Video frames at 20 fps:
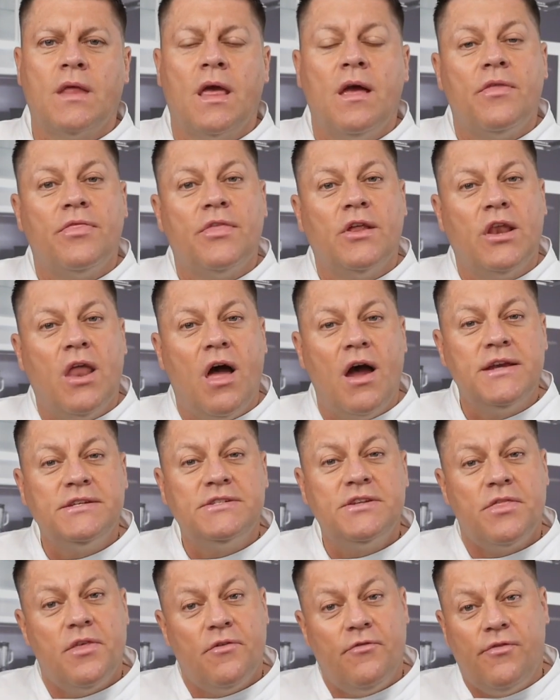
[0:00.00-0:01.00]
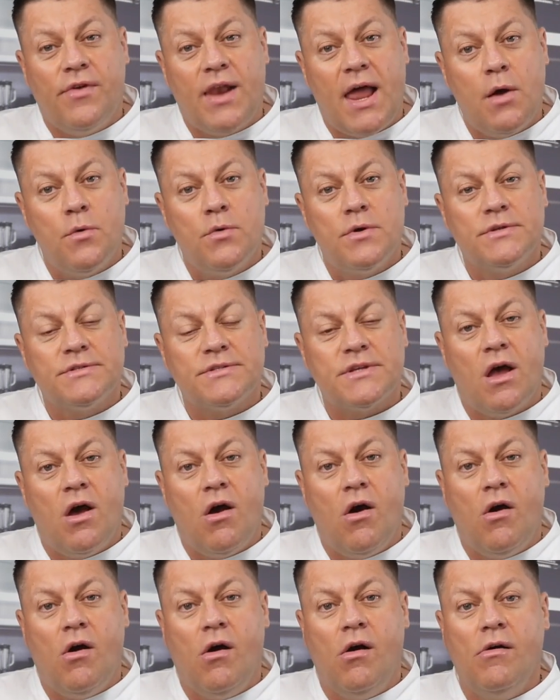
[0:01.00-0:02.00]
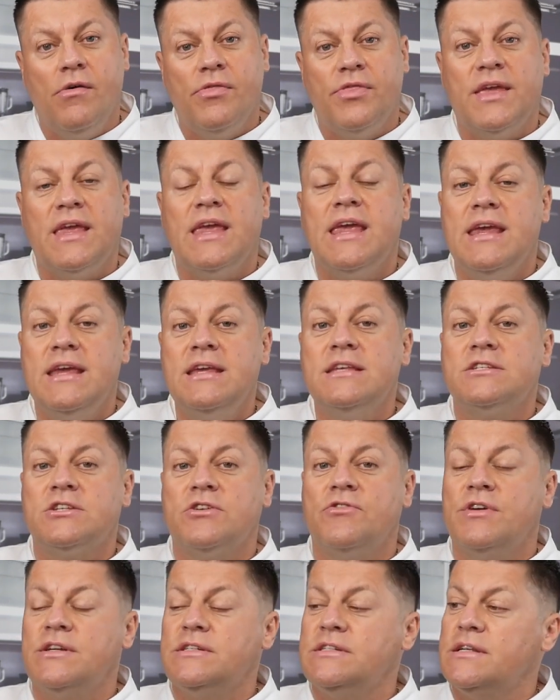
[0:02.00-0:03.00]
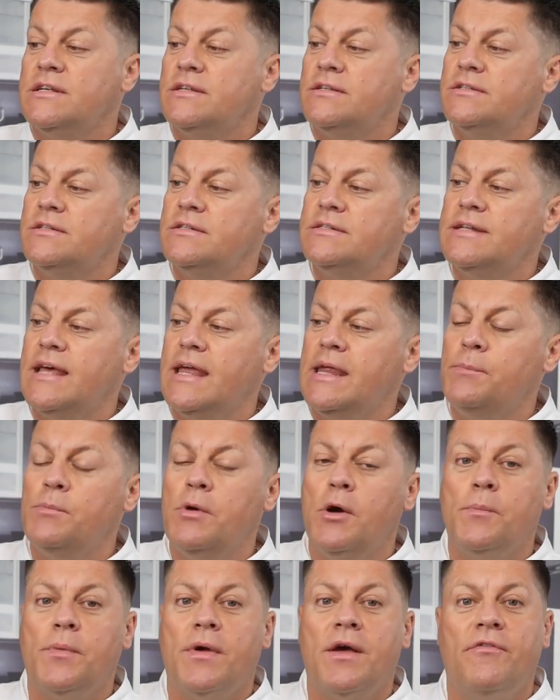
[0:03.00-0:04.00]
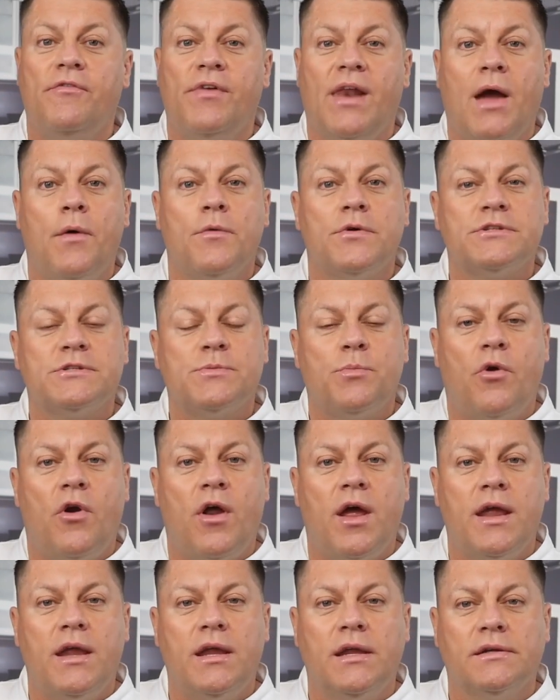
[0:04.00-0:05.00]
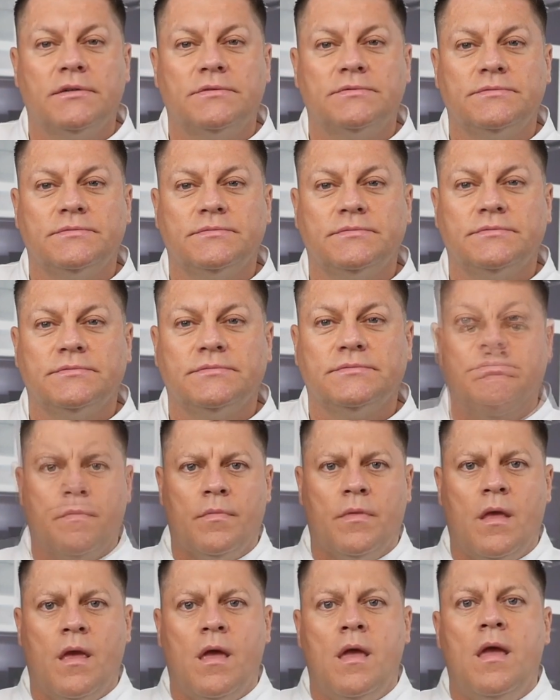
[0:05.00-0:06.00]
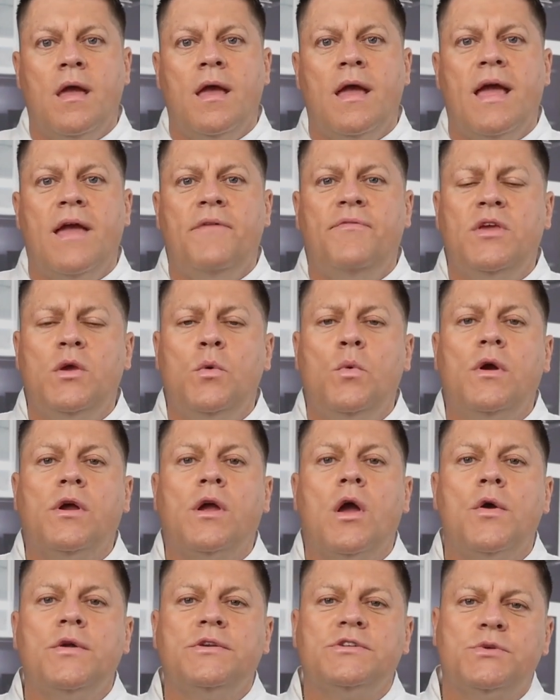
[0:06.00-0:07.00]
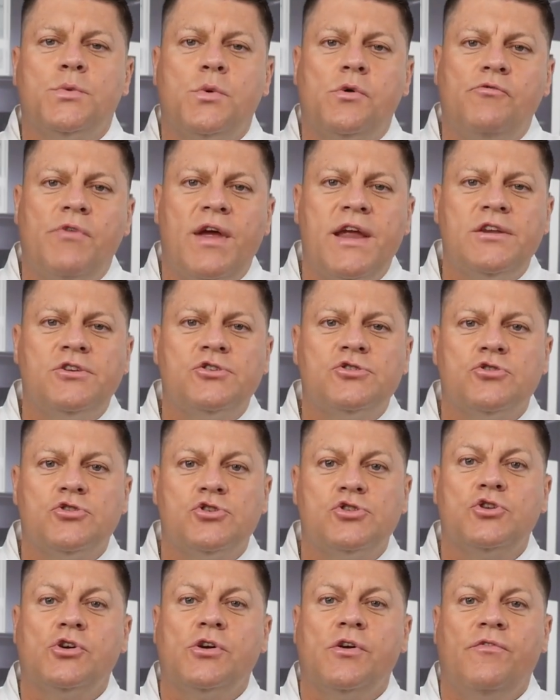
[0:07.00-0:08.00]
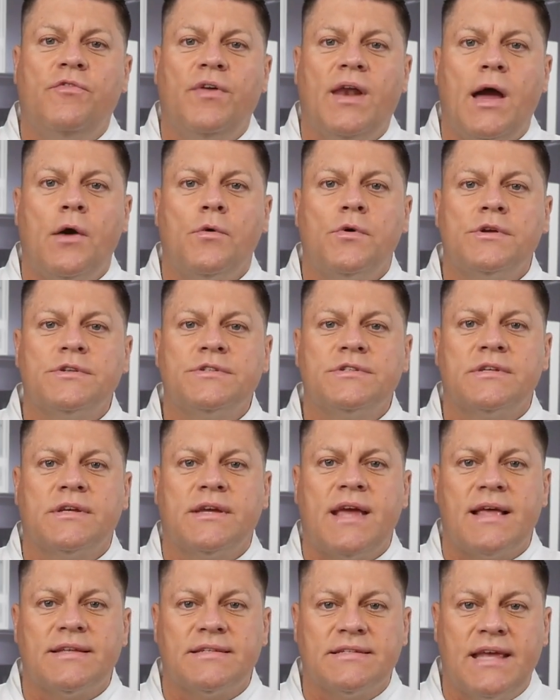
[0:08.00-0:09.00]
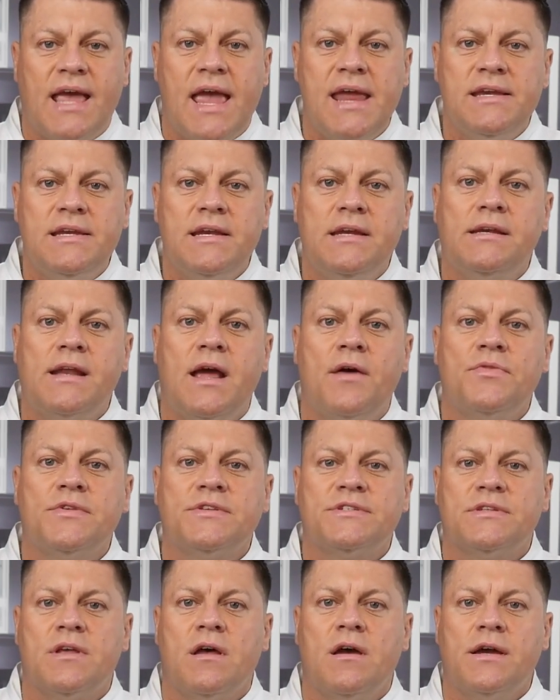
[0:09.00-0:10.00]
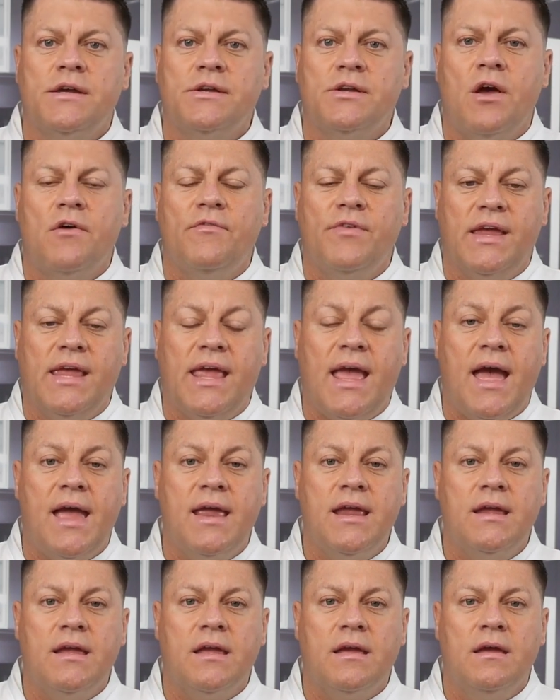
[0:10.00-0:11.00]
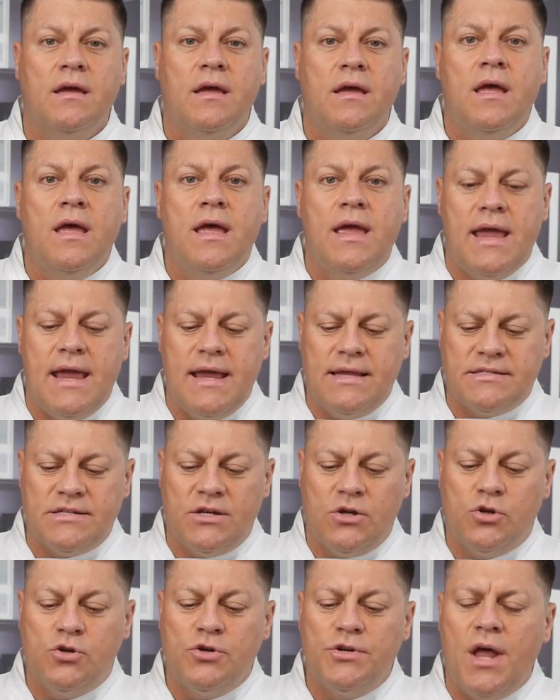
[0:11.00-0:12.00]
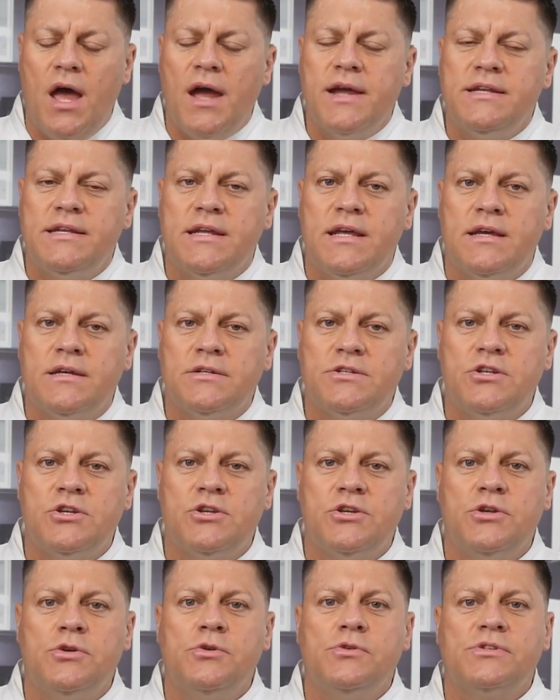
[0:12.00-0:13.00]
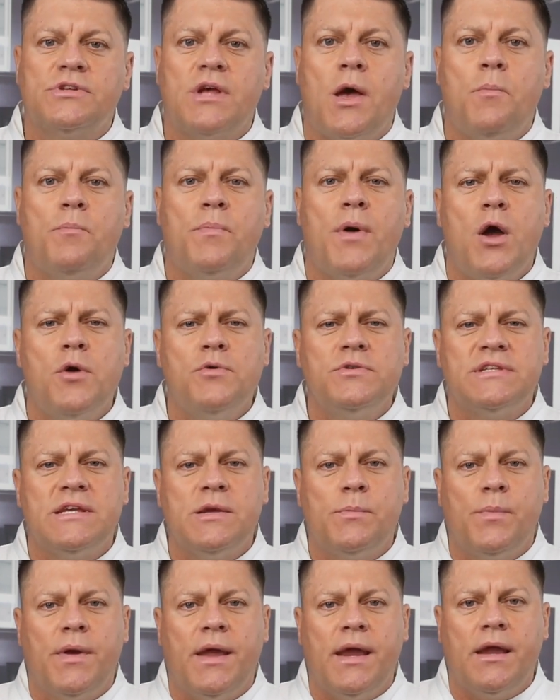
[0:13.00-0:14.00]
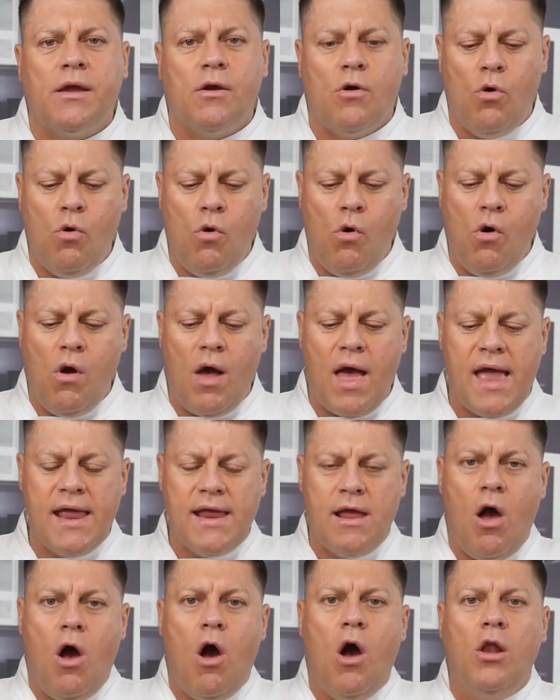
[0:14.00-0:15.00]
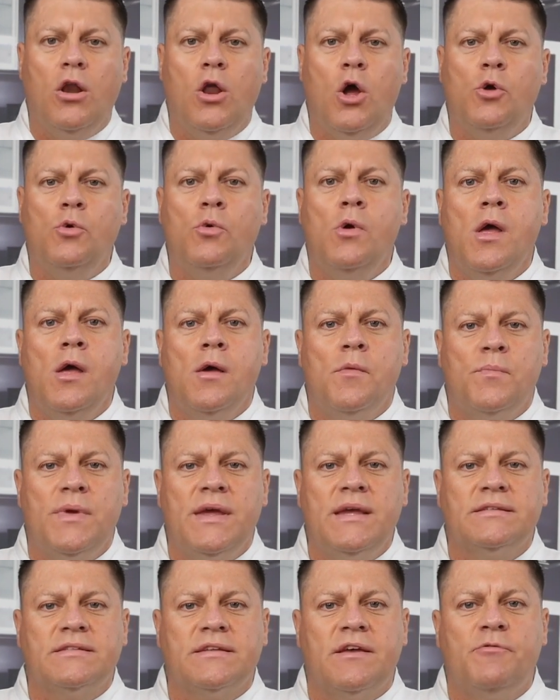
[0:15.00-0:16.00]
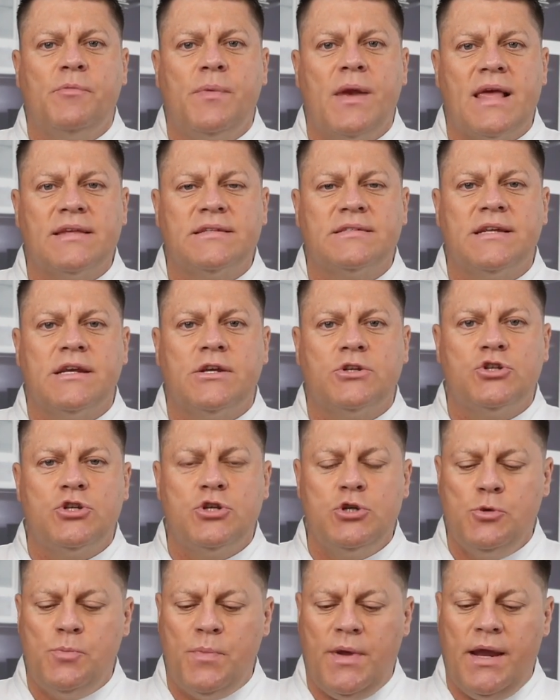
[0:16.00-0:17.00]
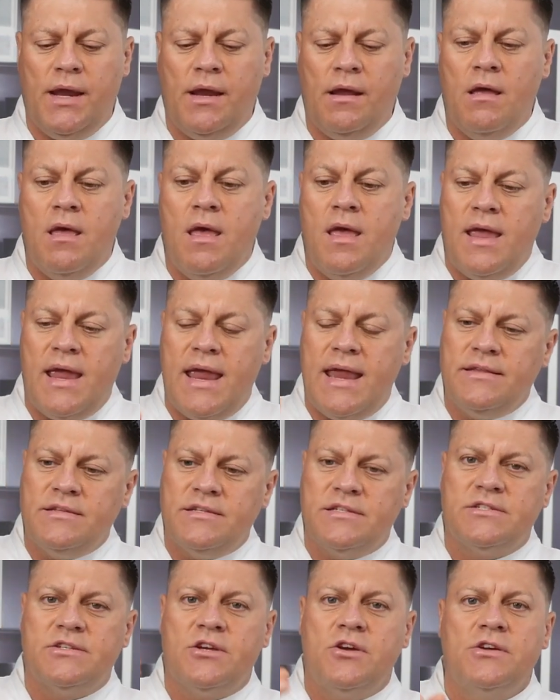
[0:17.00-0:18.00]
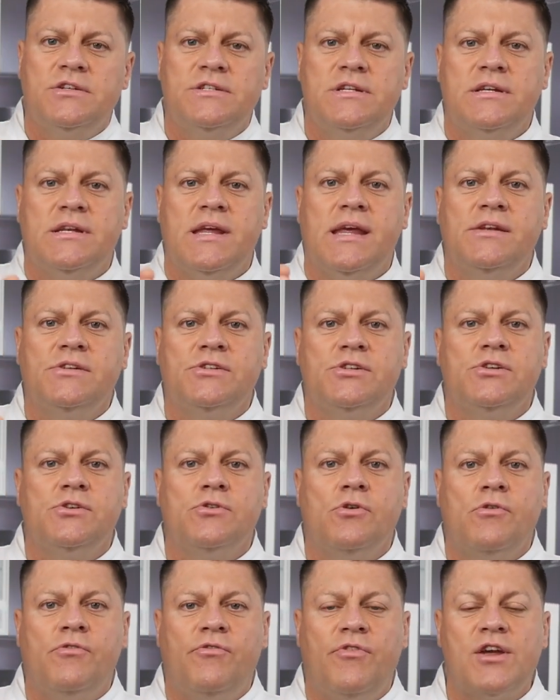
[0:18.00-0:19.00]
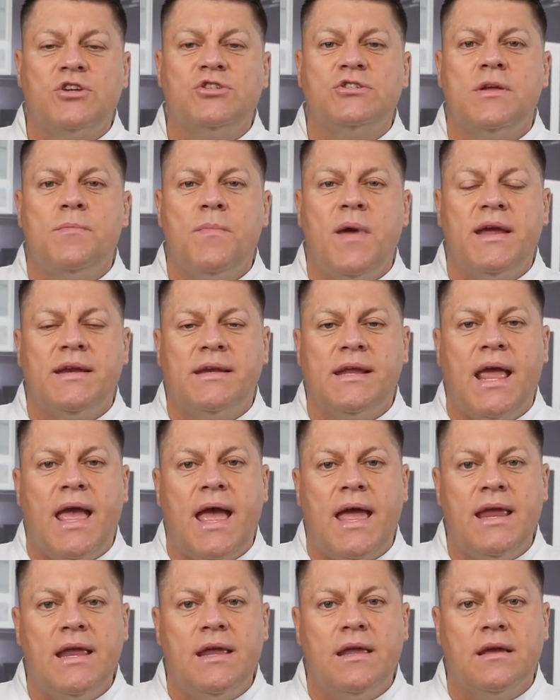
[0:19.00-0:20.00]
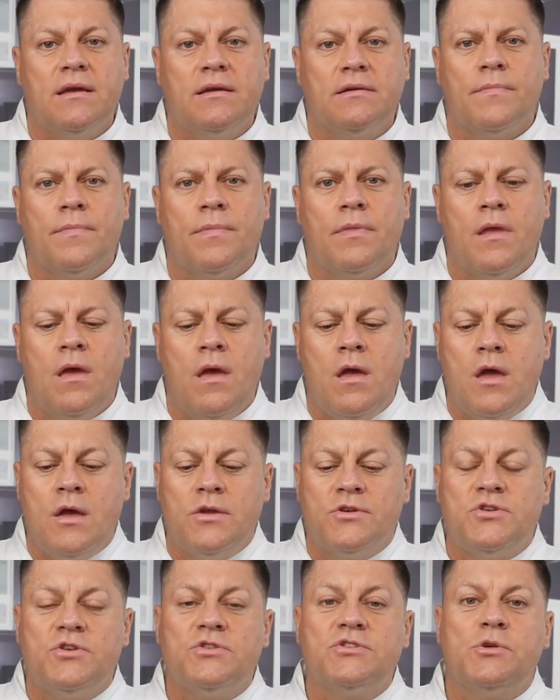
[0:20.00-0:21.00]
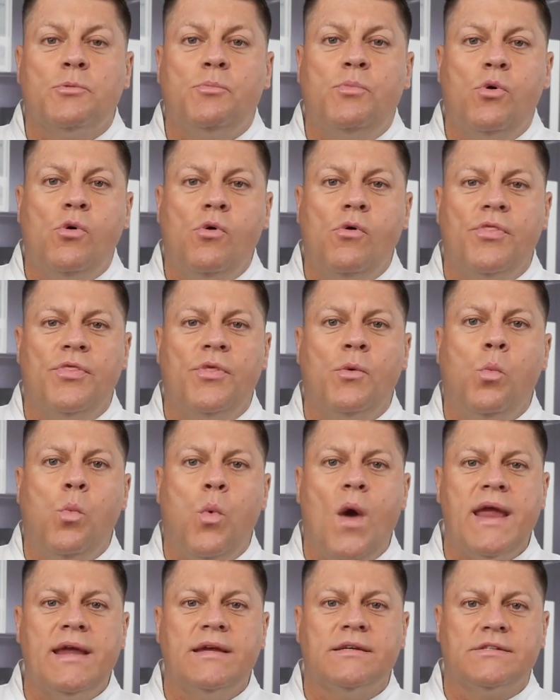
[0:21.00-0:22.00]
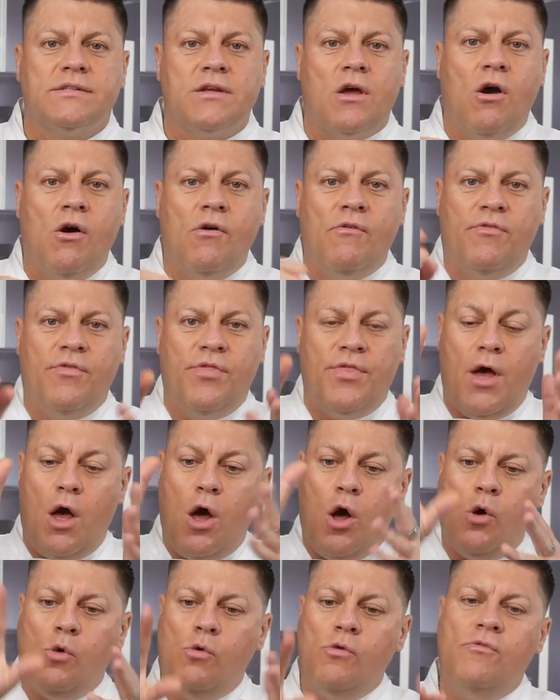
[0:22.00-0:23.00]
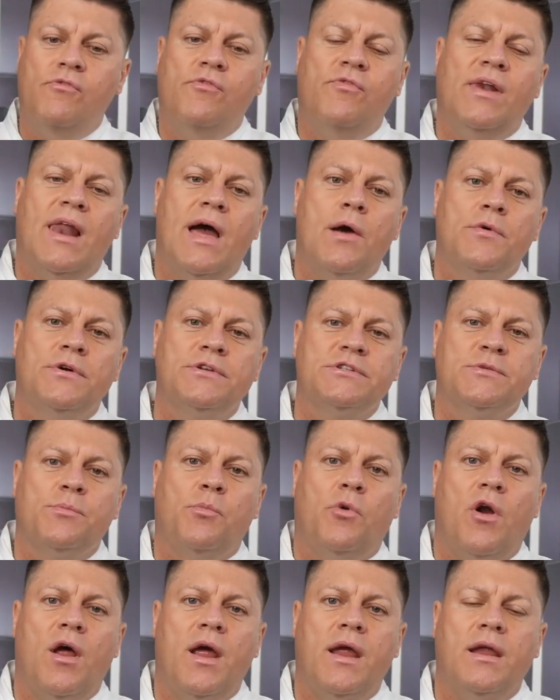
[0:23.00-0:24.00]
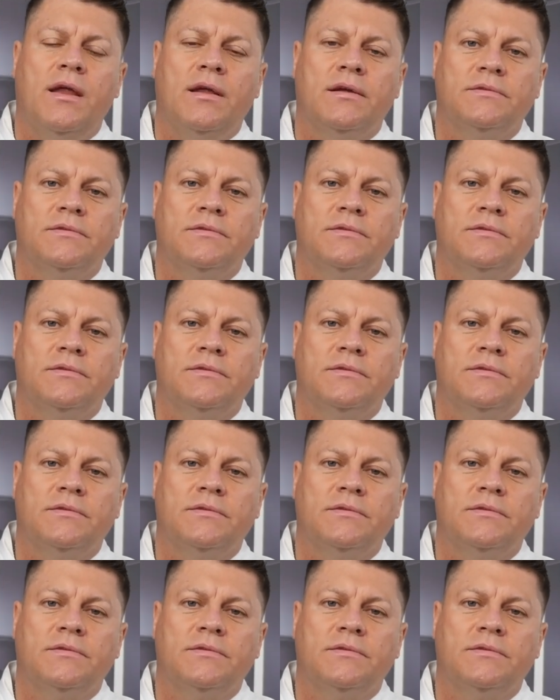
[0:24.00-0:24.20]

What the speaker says: The lighter the flowers are, the easier it is to tape up a flower spray. If you are going to arrange your sugar flowers cascading down the side of a cake, it's a good idea to use a posy pick or a hollow piece of plastic tubing inserted into your freshly made cake to support the weight of the whole flower spray.